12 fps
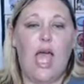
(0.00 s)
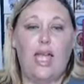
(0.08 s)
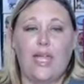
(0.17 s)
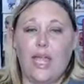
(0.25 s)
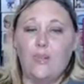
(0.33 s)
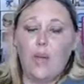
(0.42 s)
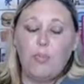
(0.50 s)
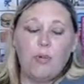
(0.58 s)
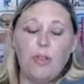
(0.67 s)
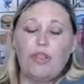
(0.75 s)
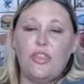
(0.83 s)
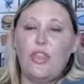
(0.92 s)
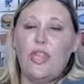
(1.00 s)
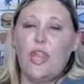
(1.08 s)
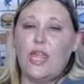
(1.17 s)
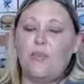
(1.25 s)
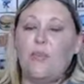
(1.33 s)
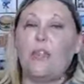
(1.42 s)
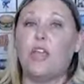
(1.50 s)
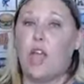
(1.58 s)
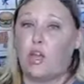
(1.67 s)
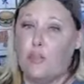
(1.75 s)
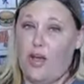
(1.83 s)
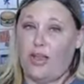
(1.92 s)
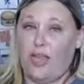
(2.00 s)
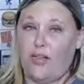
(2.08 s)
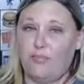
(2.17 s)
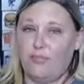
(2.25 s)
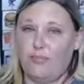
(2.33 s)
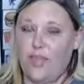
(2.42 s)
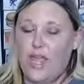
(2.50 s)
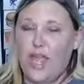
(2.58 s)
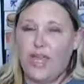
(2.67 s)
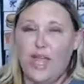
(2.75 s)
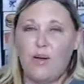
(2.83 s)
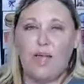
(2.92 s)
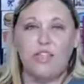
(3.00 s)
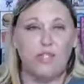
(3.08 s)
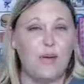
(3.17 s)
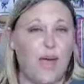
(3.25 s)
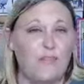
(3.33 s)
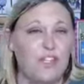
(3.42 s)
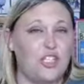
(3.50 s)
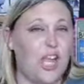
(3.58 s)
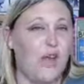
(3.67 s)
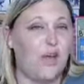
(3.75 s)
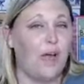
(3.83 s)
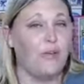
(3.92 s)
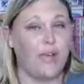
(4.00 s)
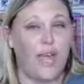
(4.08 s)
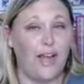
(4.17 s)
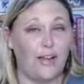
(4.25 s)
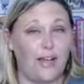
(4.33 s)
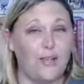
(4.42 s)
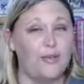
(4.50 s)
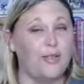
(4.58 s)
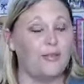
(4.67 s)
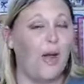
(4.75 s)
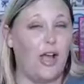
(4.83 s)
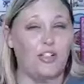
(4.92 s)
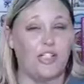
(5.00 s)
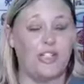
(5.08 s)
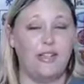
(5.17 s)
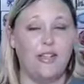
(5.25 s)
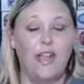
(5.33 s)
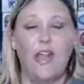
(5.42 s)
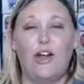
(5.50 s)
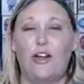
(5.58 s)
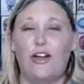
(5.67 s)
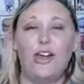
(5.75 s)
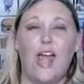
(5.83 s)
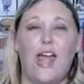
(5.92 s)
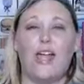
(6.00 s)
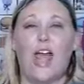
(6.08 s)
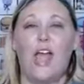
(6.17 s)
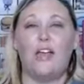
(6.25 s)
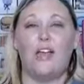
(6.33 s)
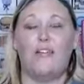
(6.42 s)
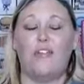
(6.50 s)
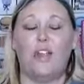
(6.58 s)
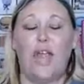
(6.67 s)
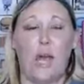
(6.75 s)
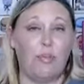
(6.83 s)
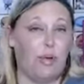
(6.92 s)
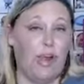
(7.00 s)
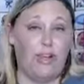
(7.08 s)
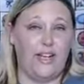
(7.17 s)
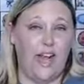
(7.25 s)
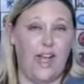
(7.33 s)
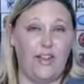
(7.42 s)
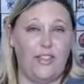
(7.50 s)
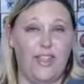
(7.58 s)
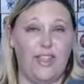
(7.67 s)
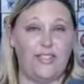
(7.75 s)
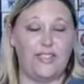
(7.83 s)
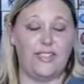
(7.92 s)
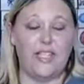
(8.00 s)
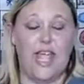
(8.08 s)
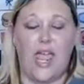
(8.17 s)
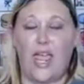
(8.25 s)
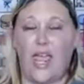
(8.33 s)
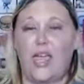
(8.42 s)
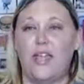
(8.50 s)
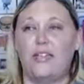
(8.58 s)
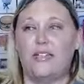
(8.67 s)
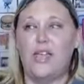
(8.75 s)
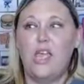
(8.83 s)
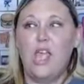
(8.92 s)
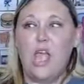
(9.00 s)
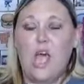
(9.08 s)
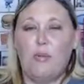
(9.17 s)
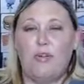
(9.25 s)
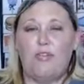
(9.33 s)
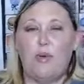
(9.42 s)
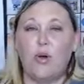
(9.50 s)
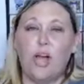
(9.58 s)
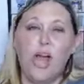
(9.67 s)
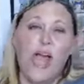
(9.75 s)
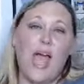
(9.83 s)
I came up with the name Yuck Bucket. Now I do have to shout out Carrie, who's watching. Her and I kind of collaborated on this, and before I